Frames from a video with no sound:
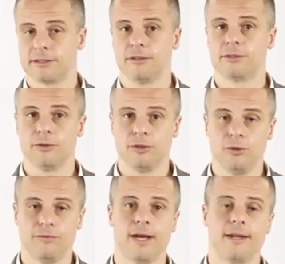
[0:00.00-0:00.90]
So
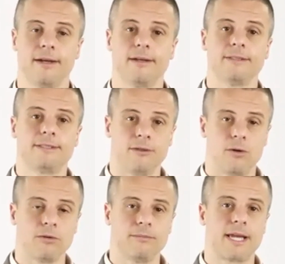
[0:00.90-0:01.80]
you've got to still
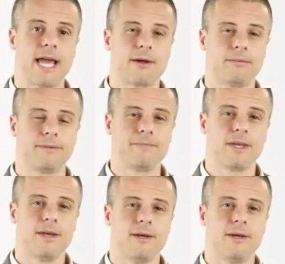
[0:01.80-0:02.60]
hold them accountable,